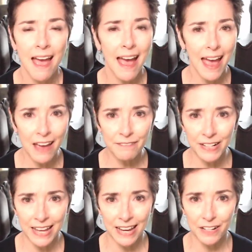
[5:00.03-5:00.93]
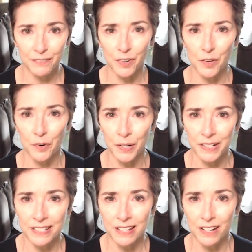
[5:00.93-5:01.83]
advocating for the
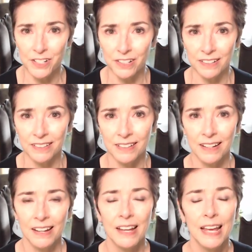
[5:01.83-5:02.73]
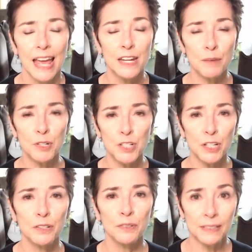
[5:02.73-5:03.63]
organization. And number 2,